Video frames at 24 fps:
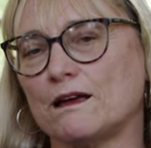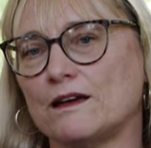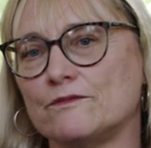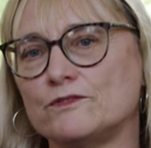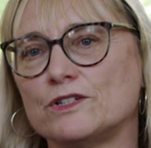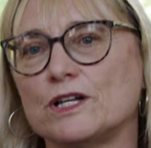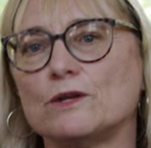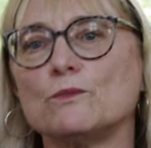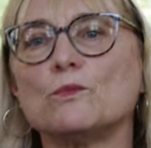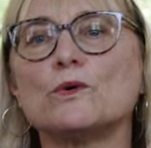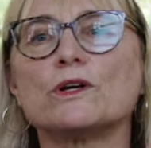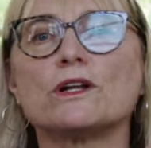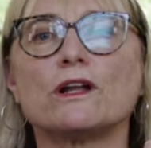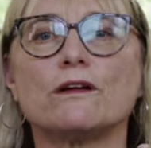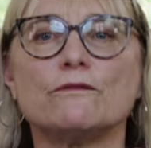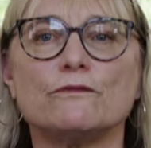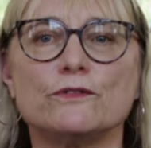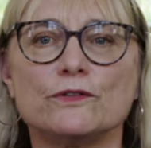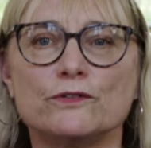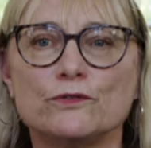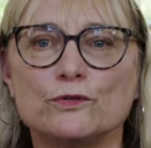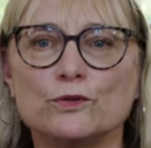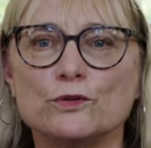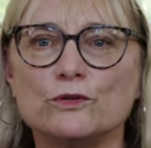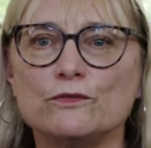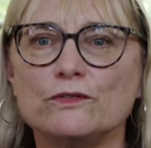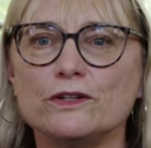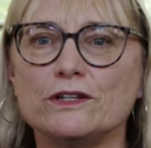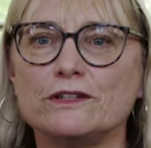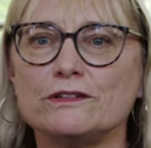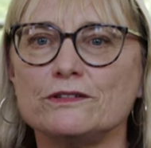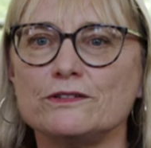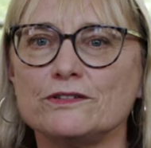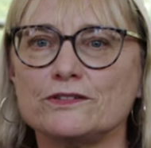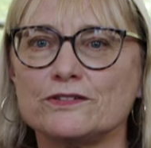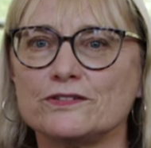I've done one on
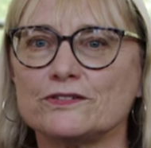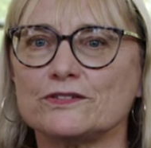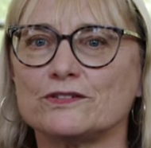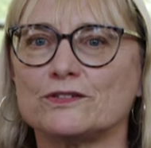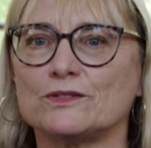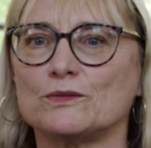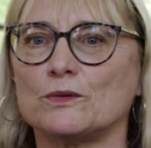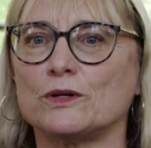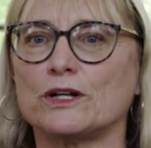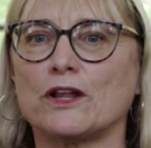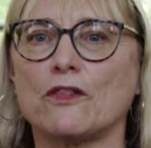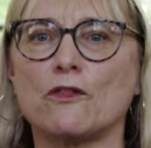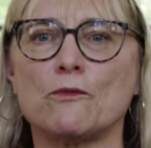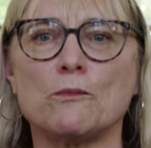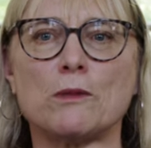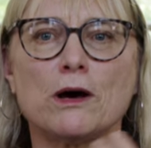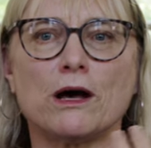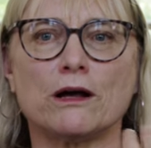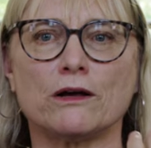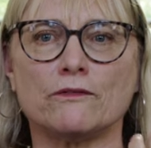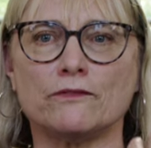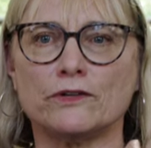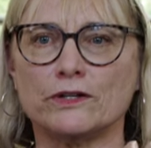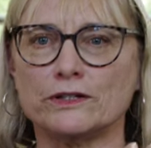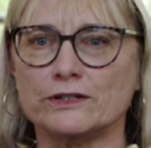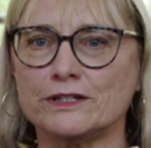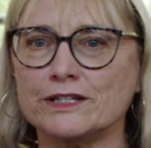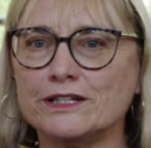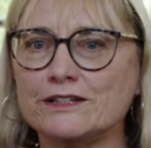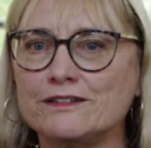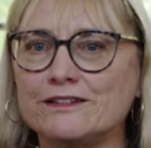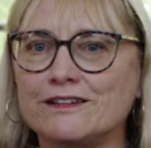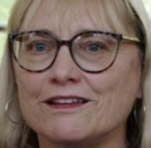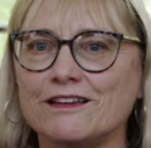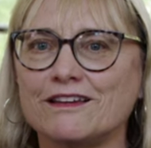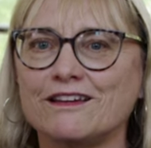Vitruvius, one on the Bhagavad
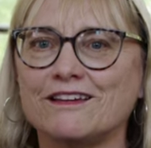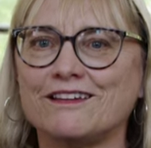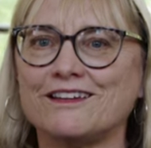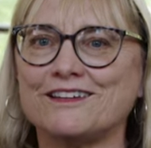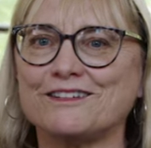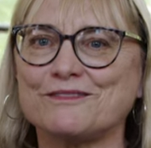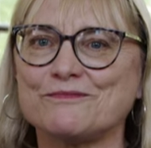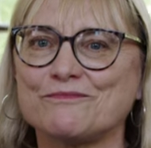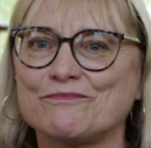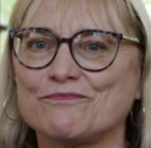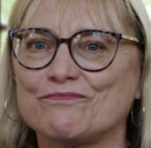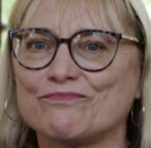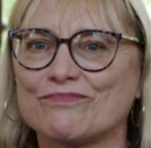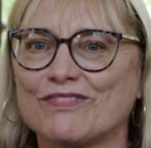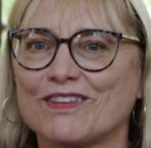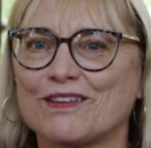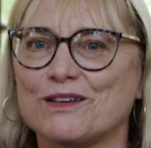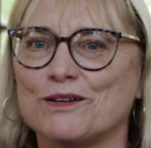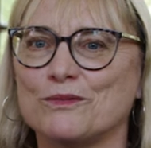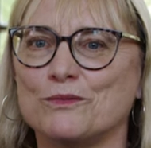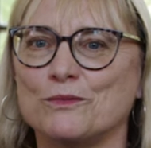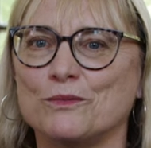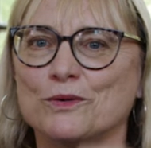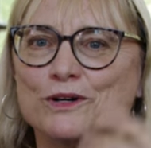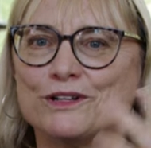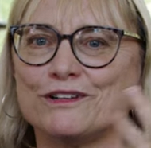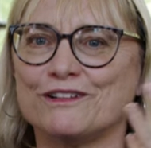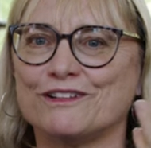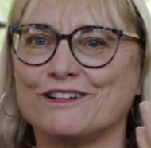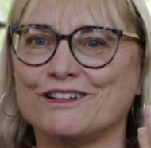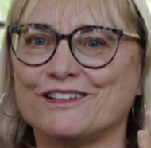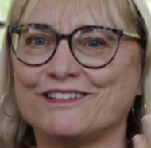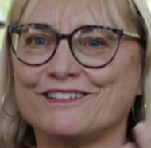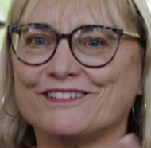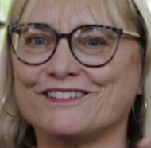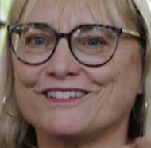Gita, one
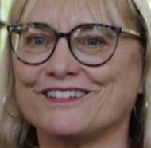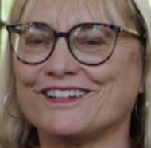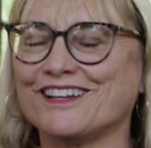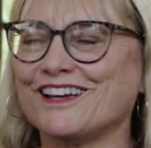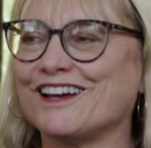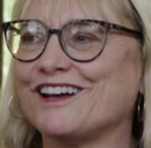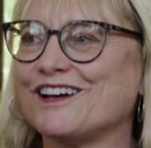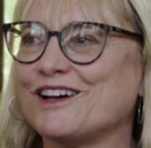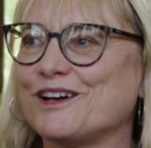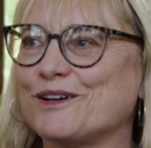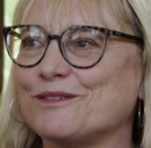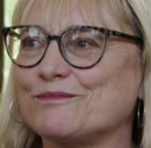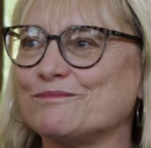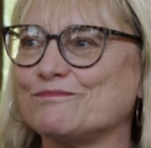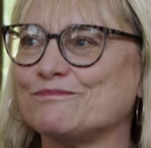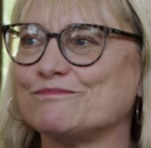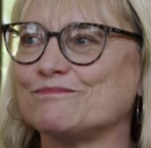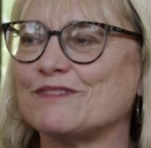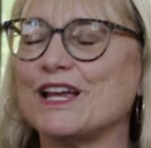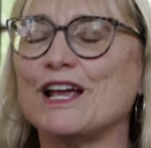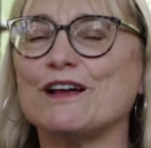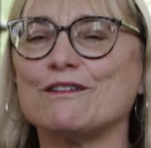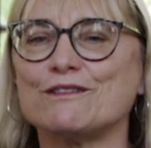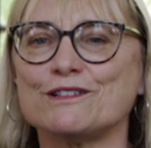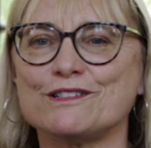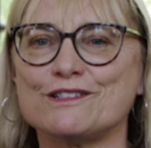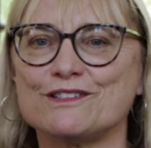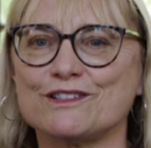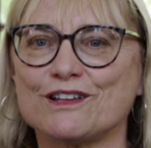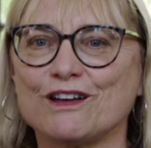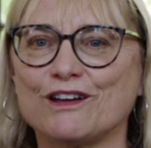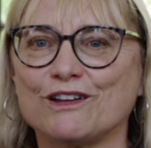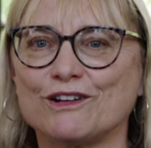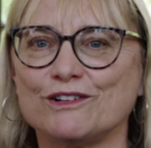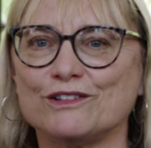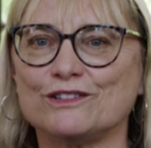on um,
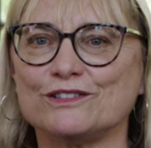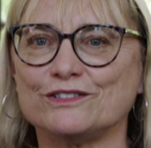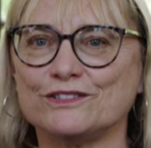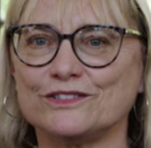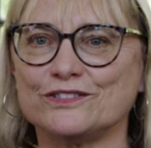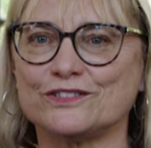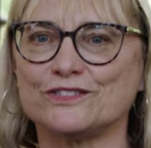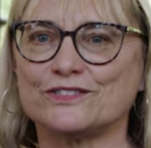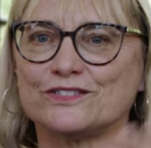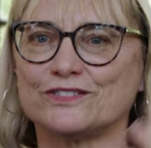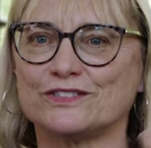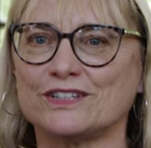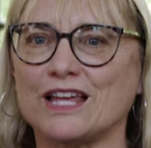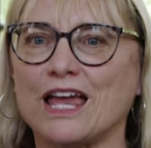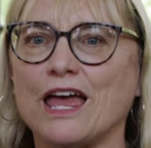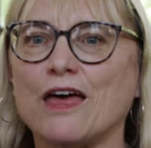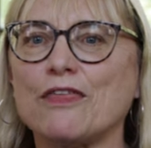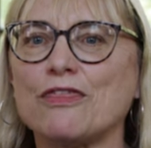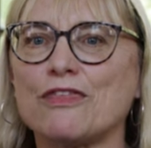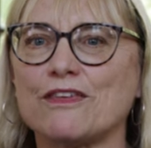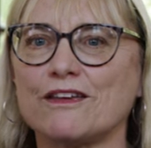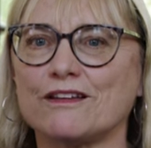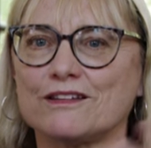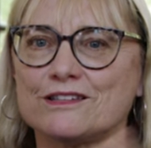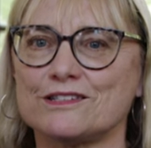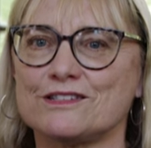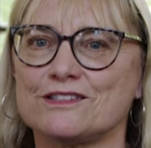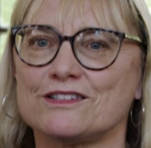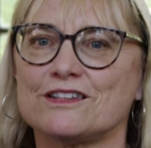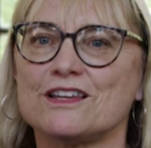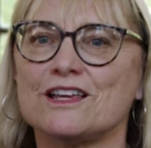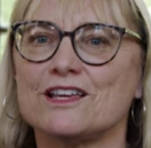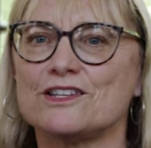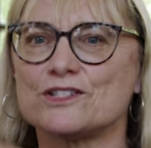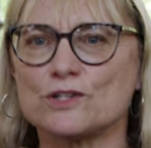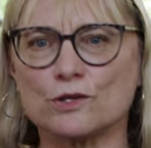Aristotle's ethics.
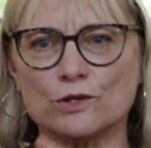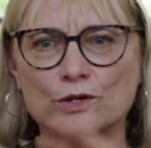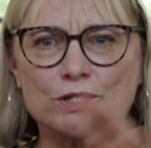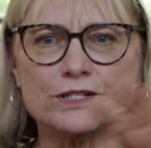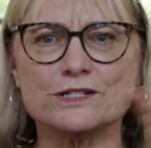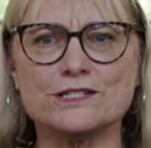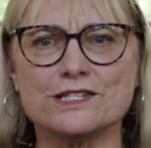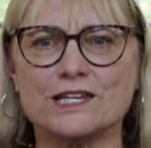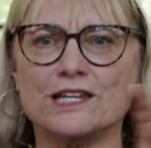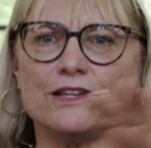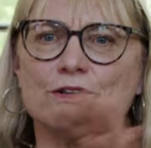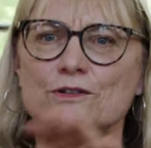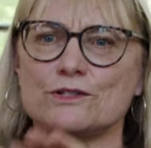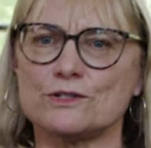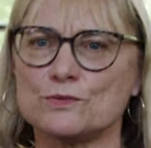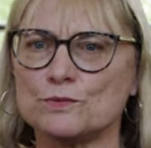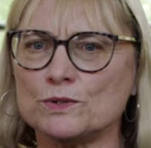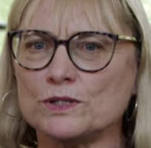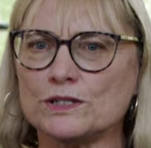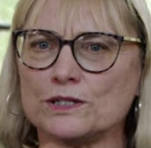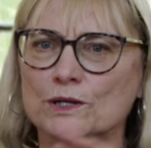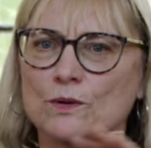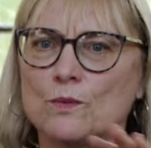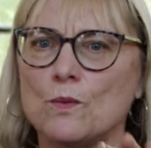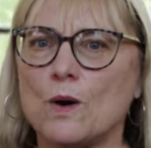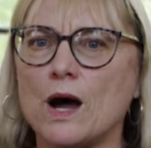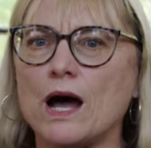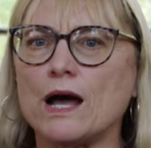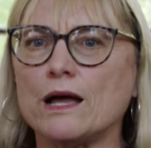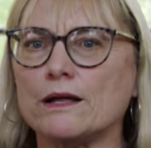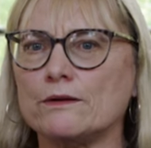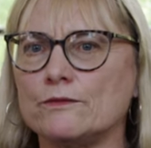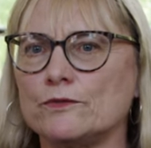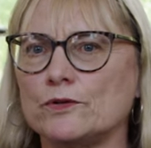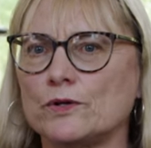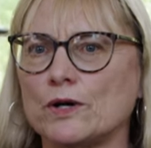So you can see there's really a
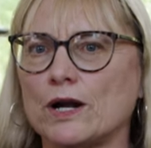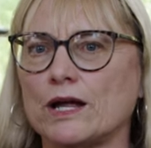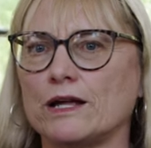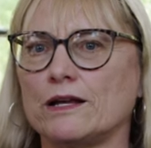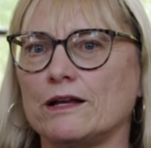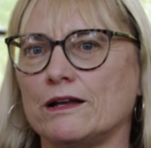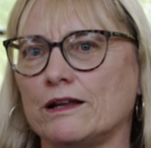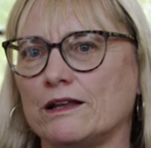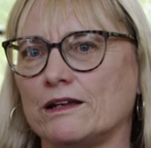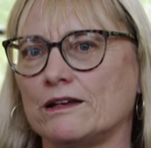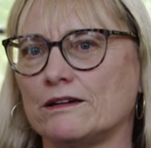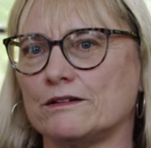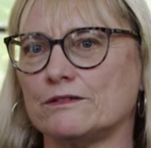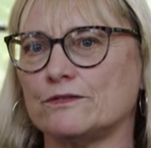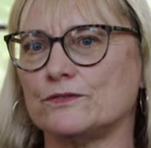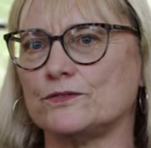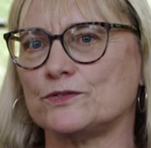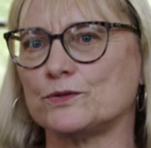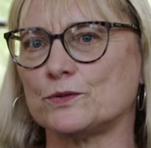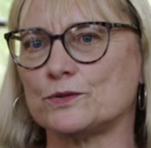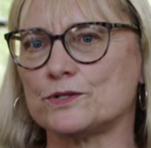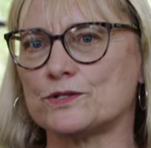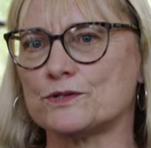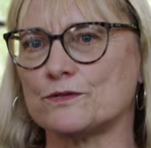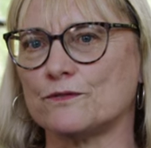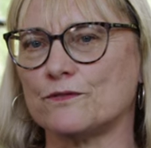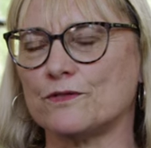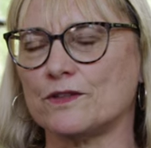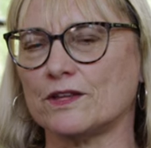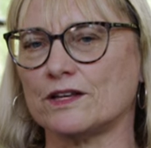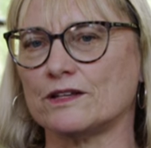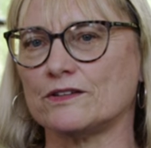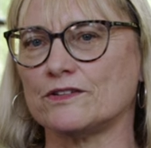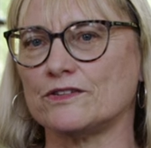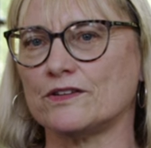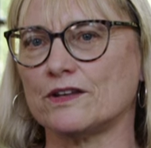wide variety of sorts of
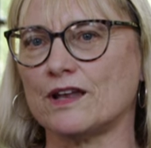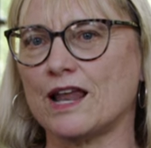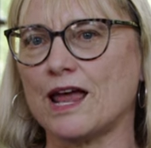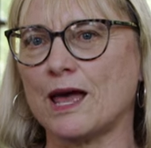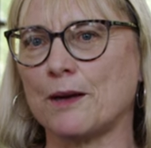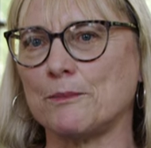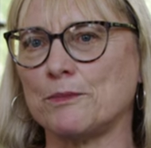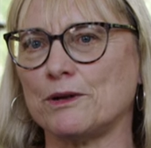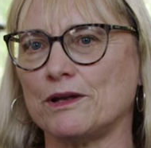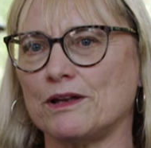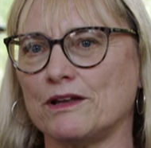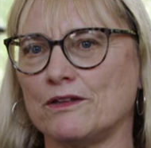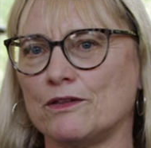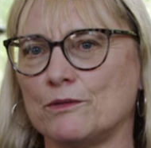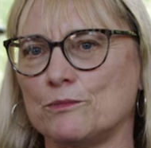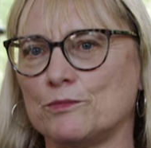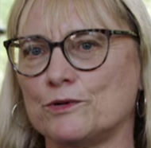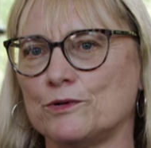things that happen in the